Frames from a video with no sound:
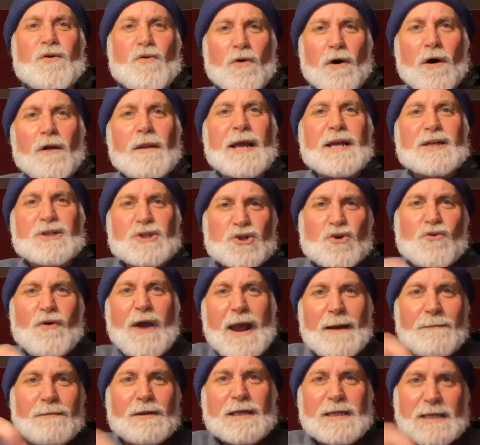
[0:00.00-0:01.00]
they're all like
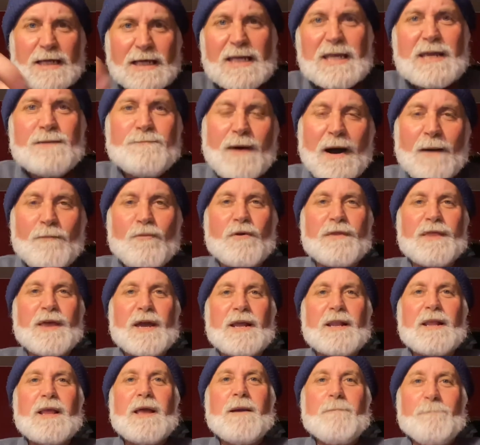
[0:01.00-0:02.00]
scrambling to keep up with
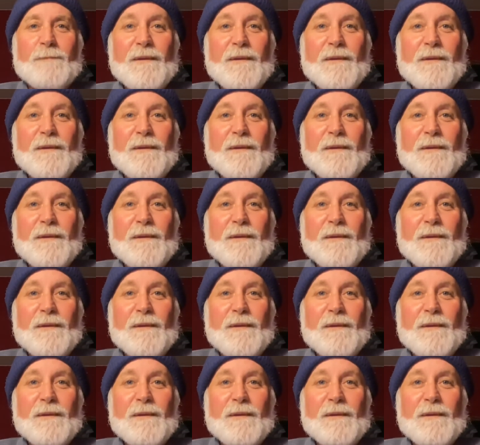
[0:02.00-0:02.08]
it